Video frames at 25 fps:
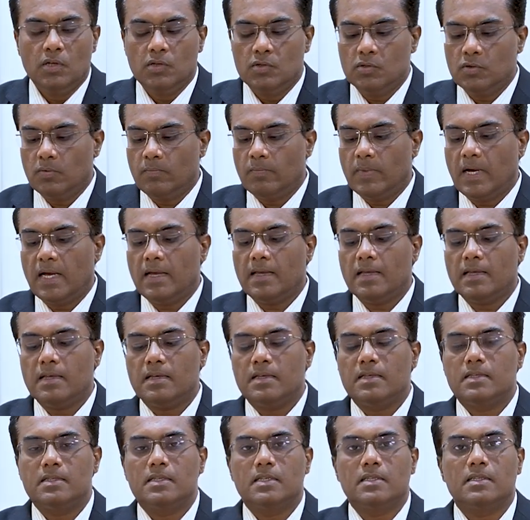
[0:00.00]
So my
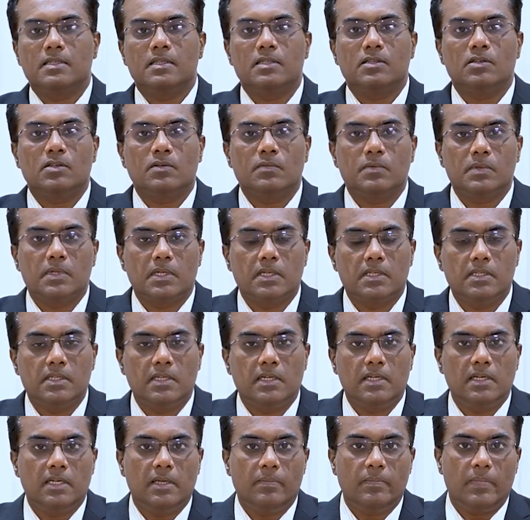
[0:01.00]
success of
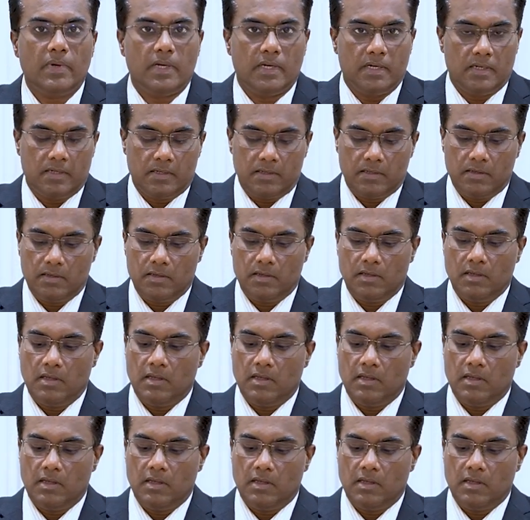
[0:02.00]
surgery depends